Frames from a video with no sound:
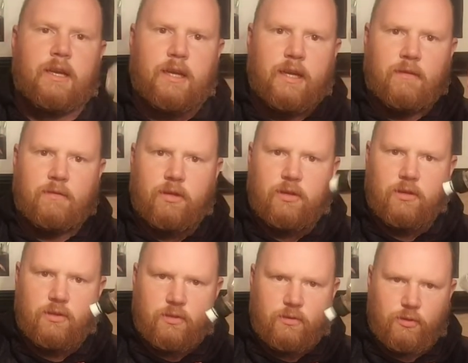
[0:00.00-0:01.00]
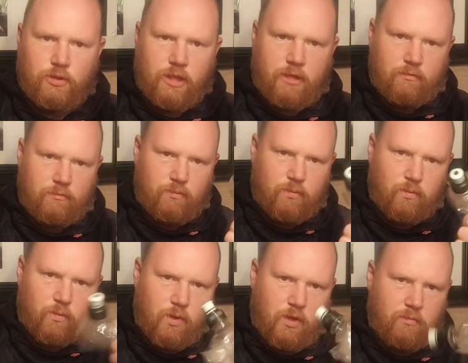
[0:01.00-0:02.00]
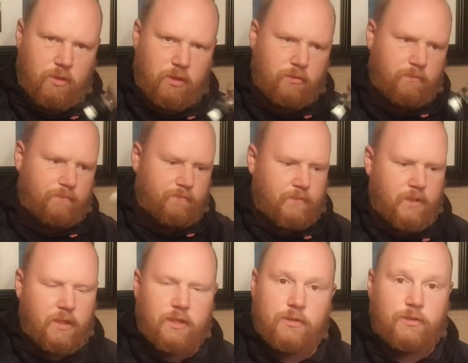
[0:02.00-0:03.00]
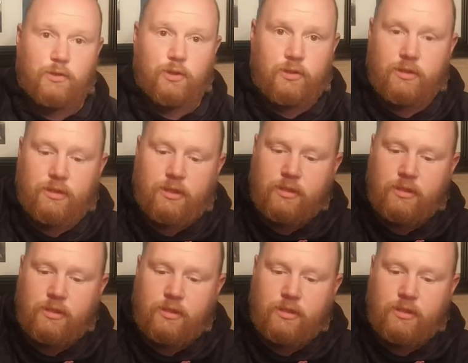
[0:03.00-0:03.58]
I've got an old crushed down water bottle just as a